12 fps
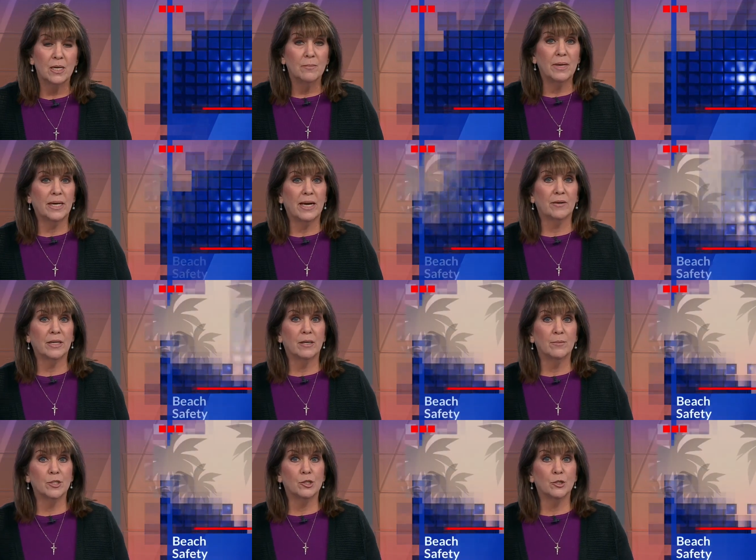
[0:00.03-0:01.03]
Bay County
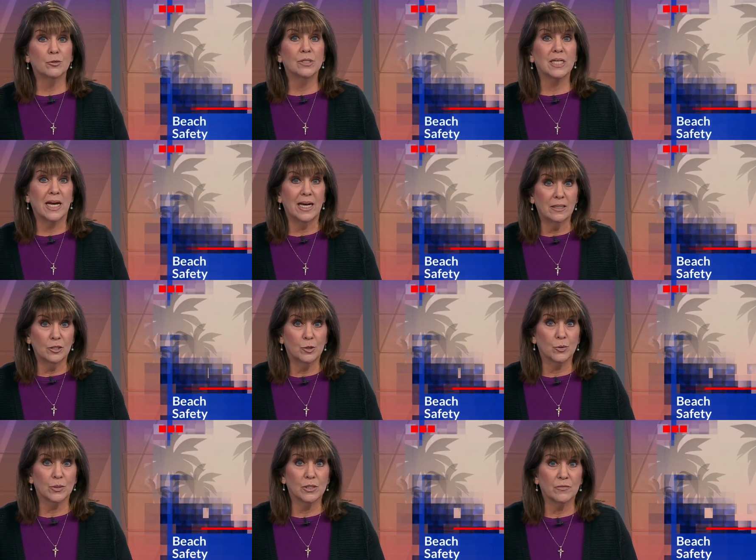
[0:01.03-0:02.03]
Commissioners and the
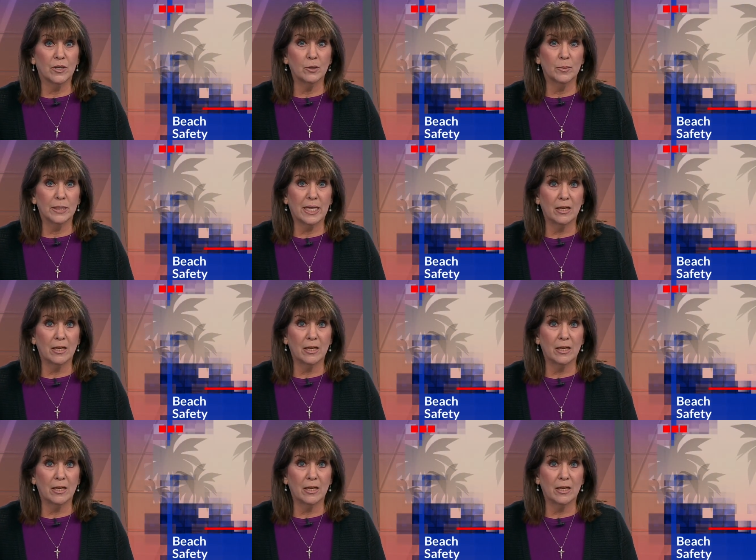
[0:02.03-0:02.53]
Tourist Development